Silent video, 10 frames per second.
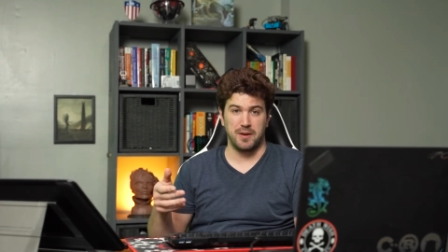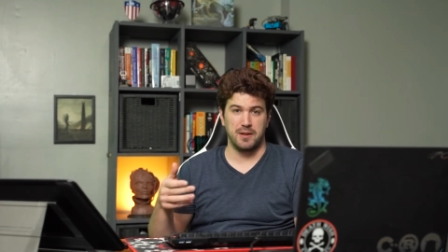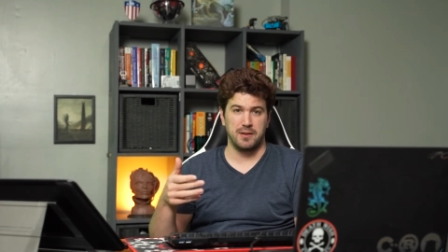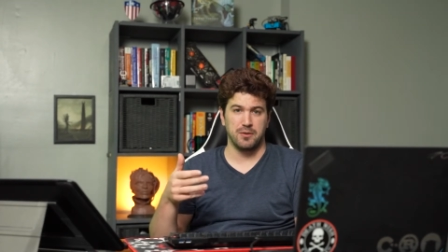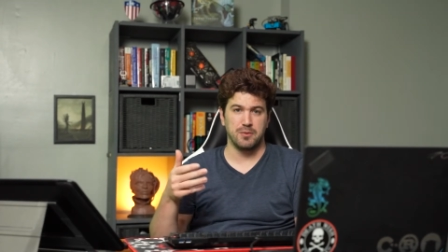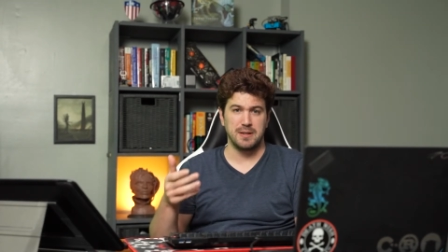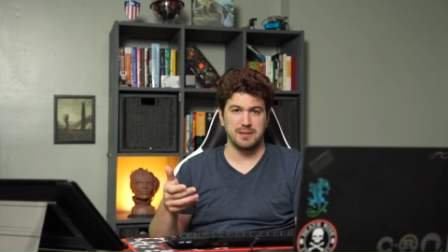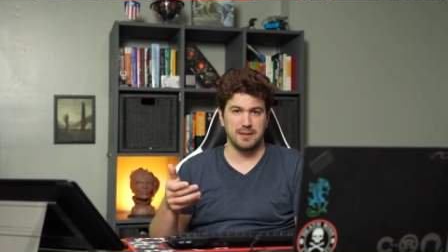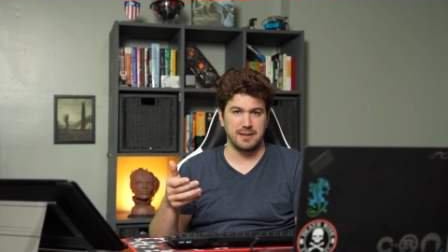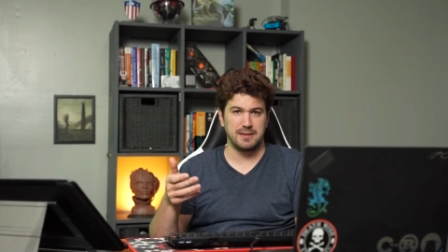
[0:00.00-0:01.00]
And the
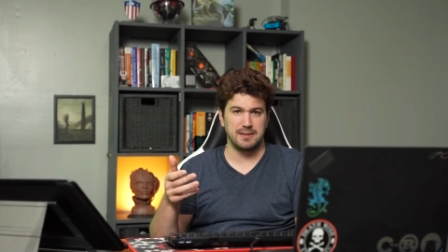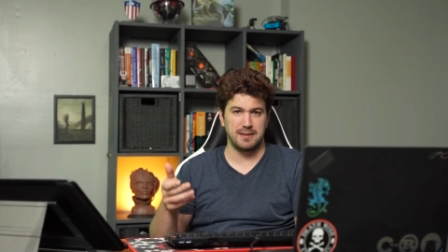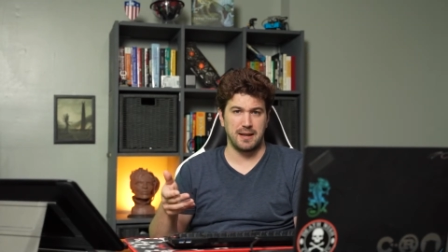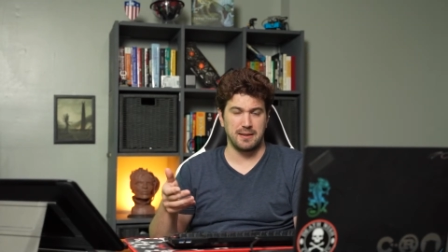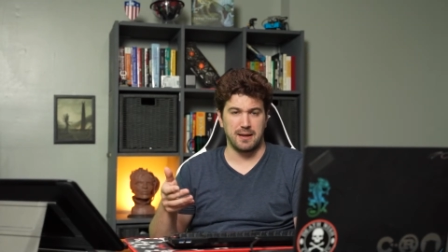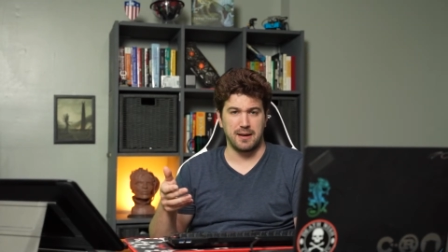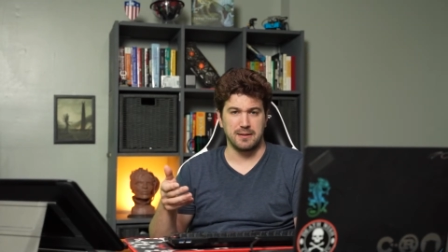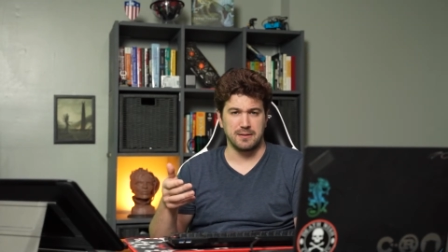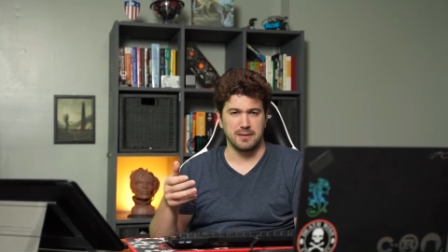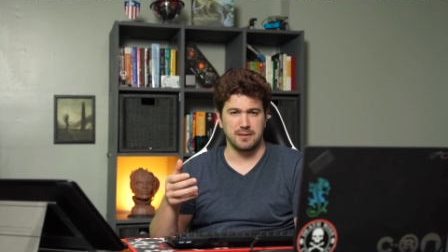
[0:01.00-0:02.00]
reason I say
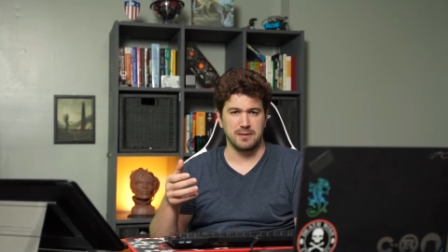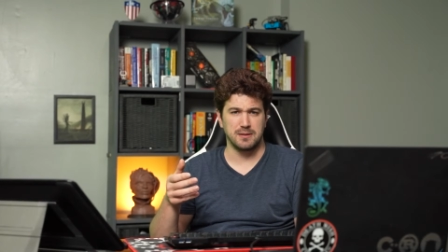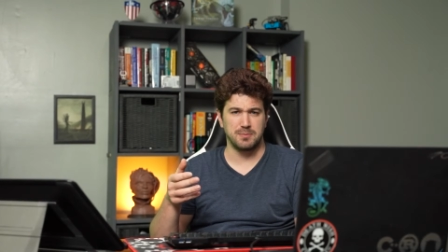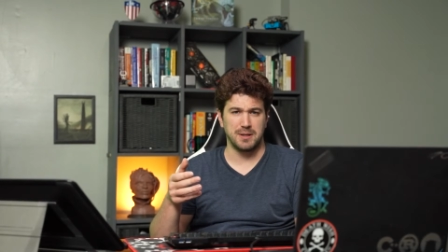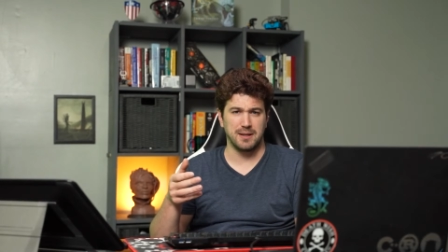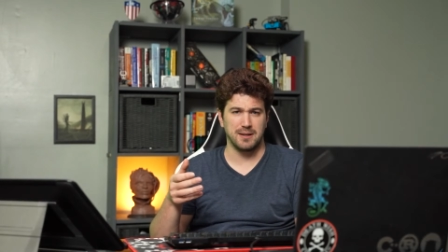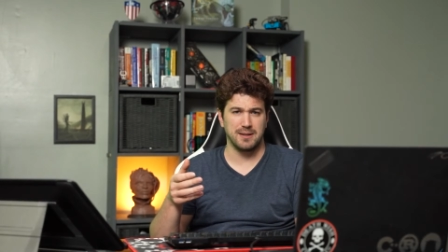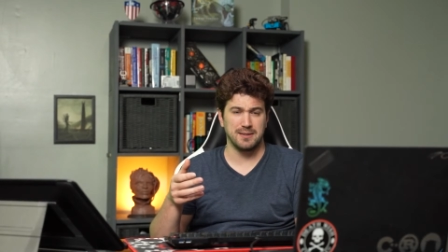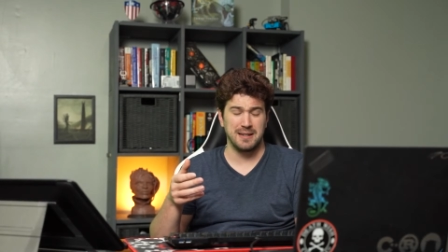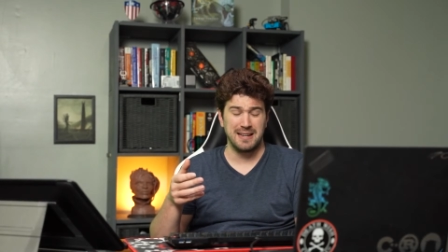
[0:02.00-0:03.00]
that is
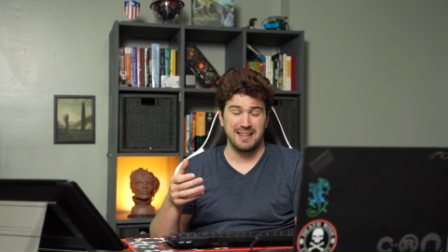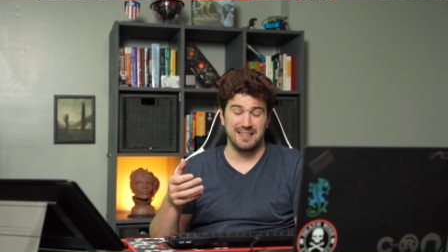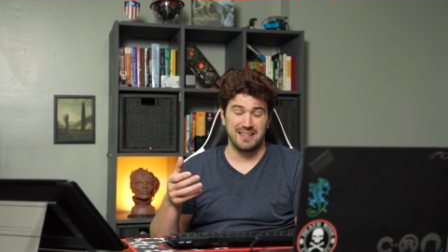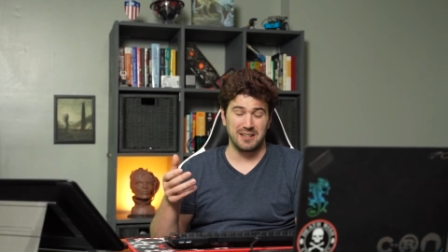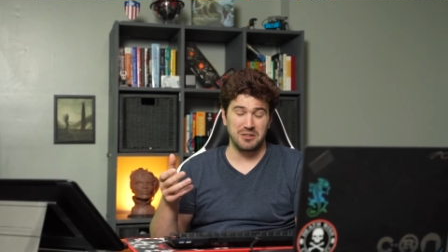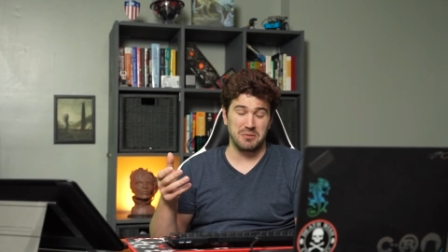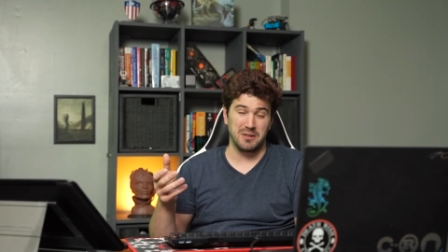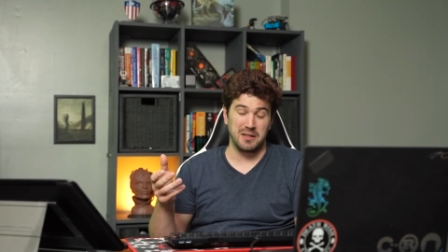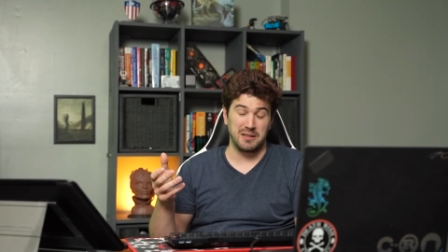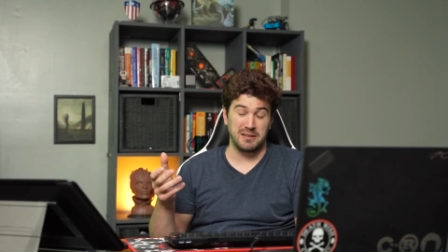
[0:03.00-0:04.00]
because it's actually
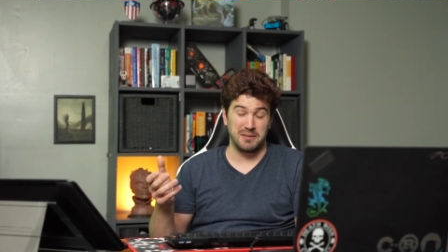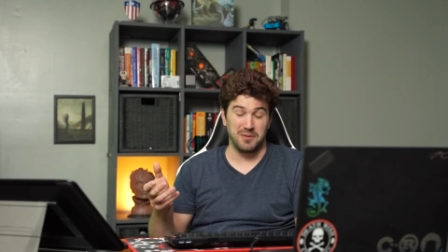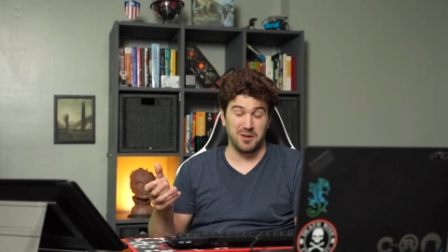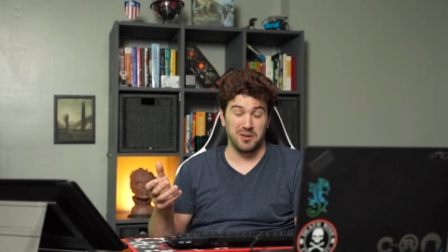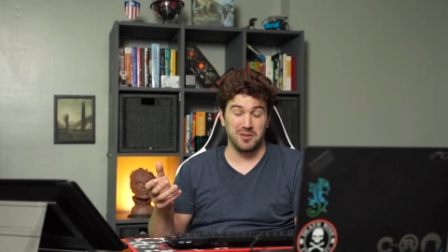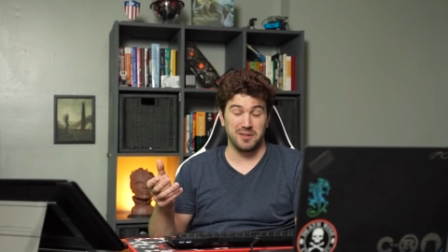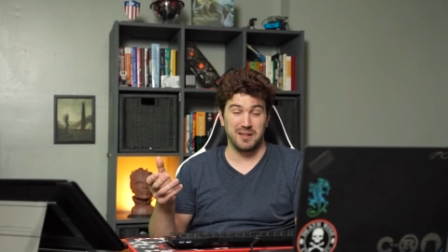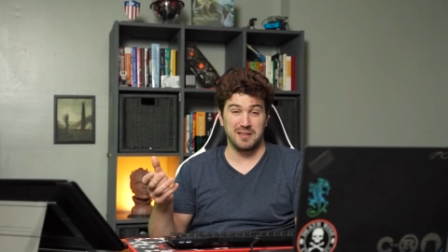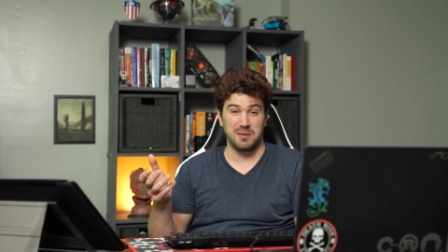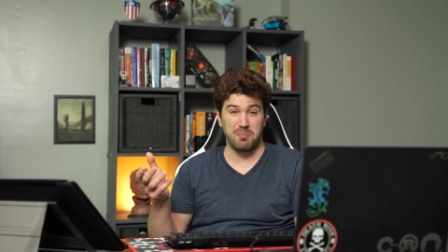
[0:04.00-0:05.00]
really difficult.
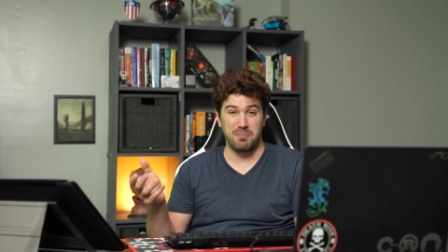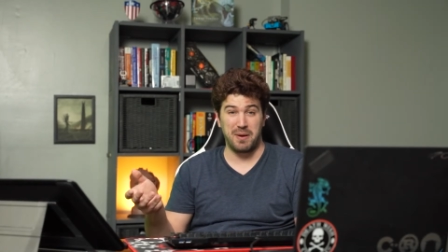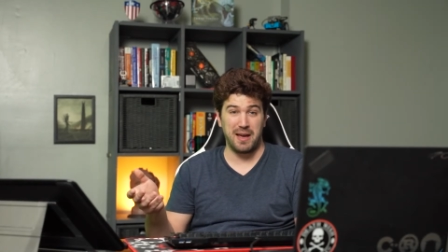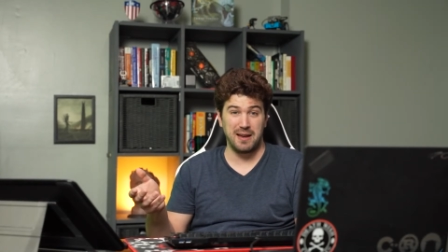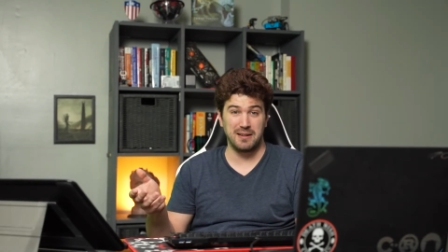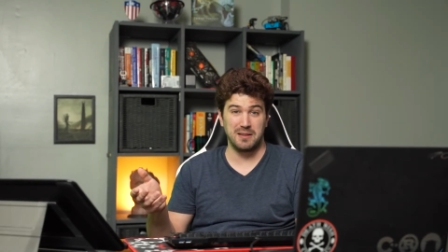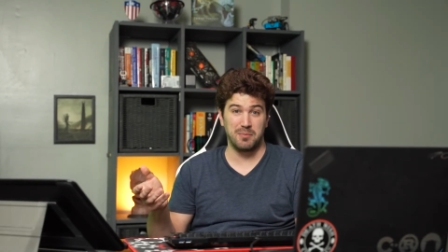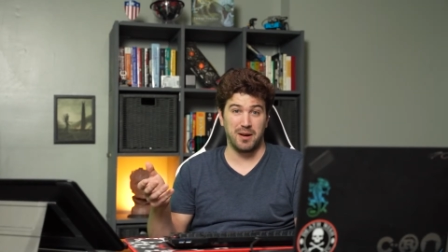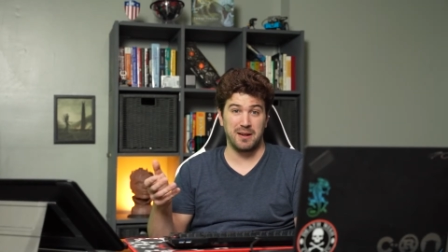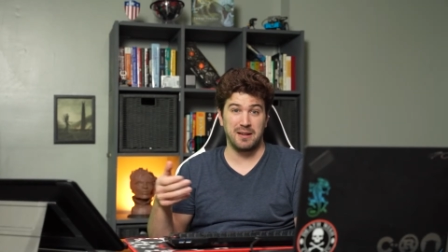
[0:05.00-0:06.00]
It's a pain in the butt.